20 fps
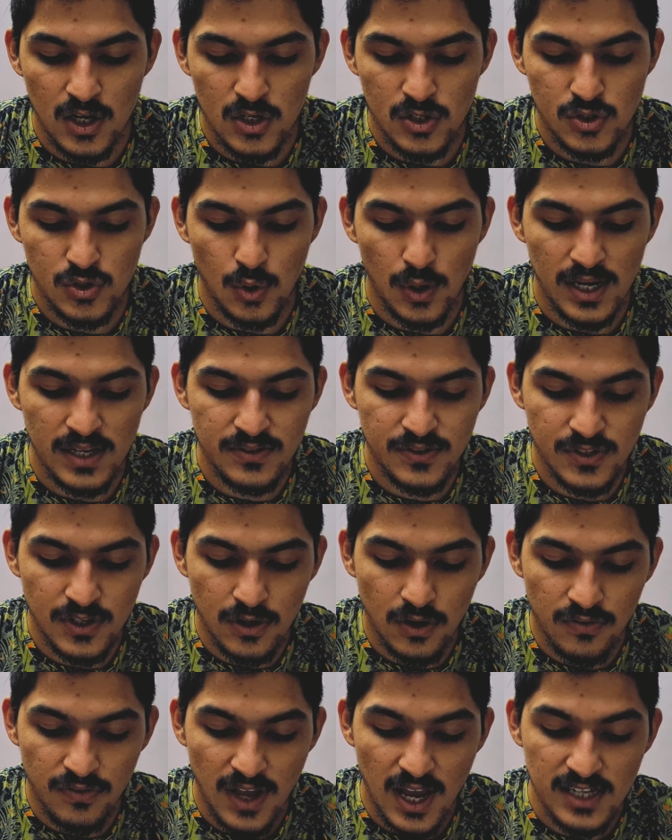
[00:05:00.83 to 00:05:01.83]
So instead
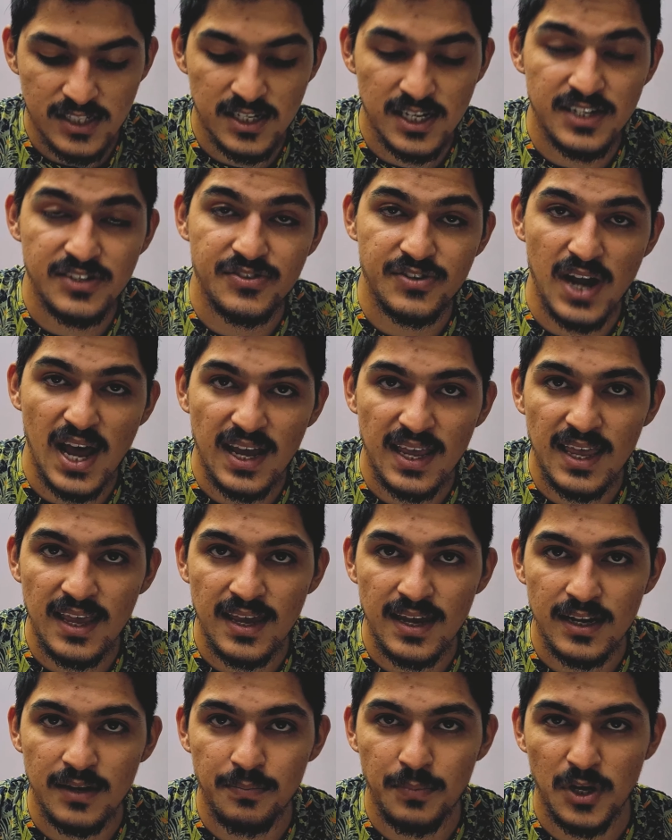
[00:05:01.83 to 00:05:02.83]
of actually dragging
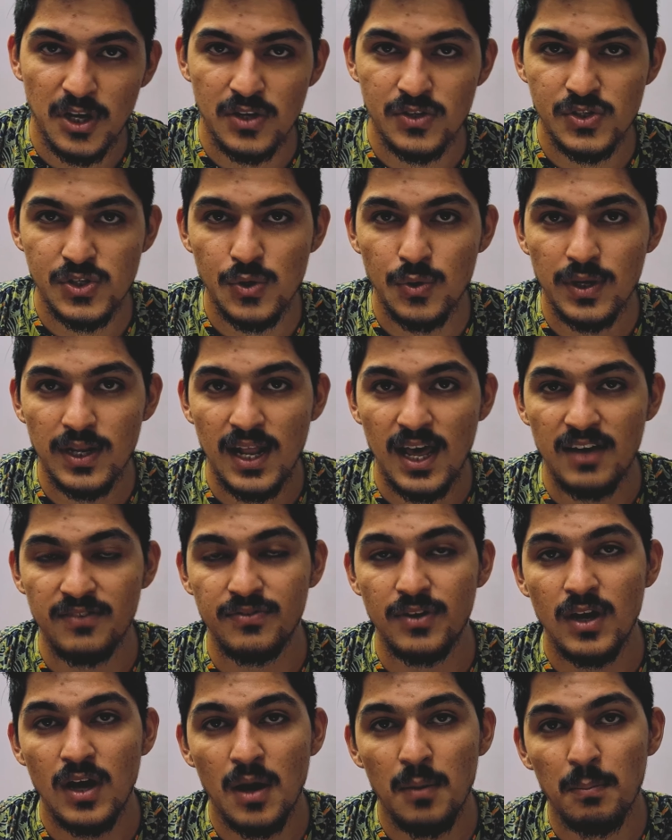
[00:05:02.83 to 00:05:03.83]
it, because you can have
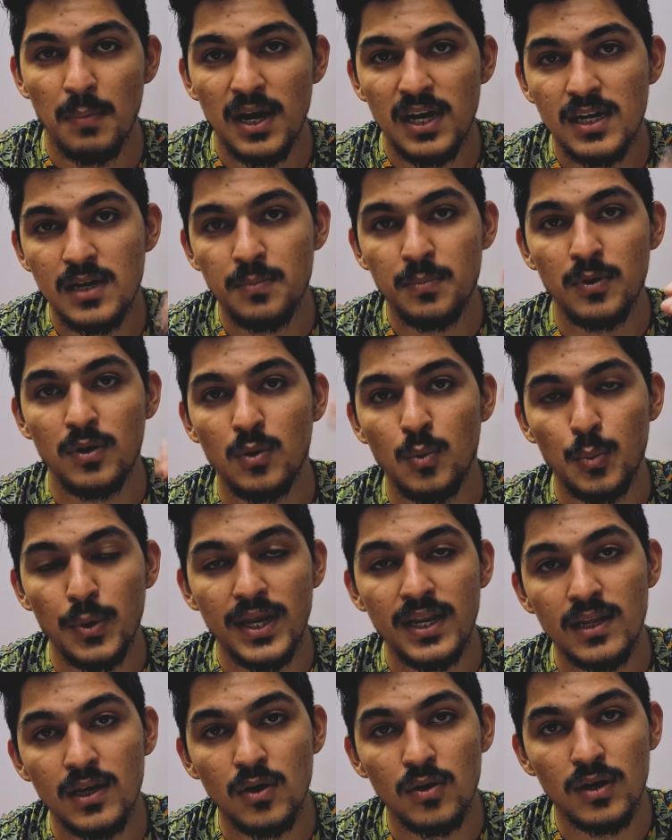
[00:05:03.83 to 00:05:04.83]
multiple
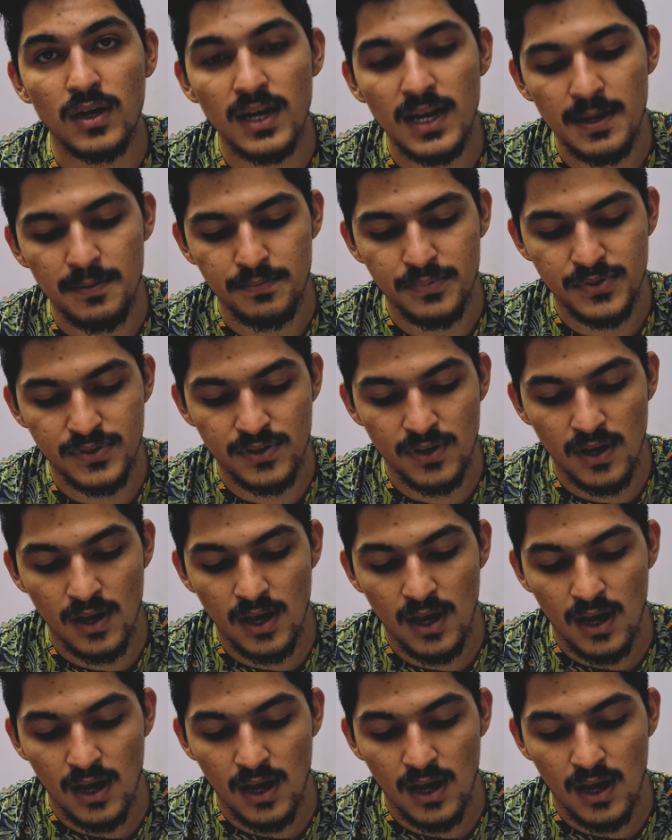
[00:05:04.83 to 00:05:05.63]
video clips